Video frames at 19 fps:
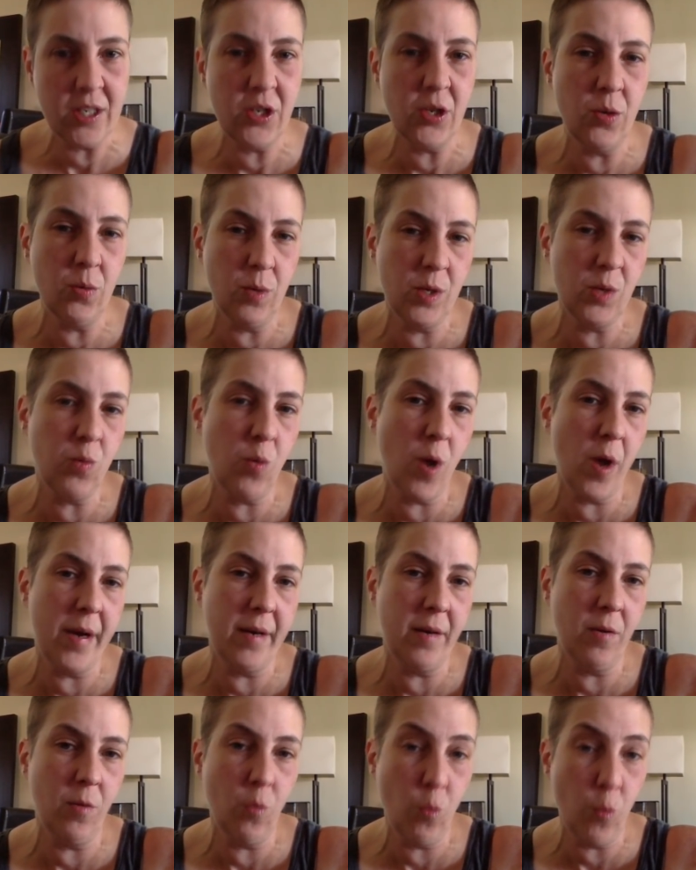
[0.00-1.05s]
to was
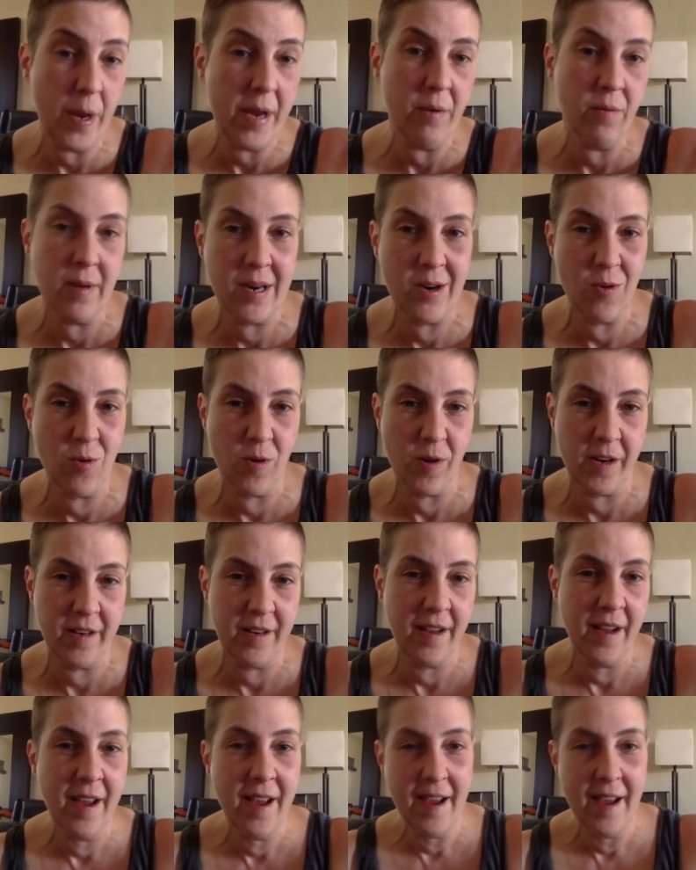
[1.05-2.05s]
one we recorded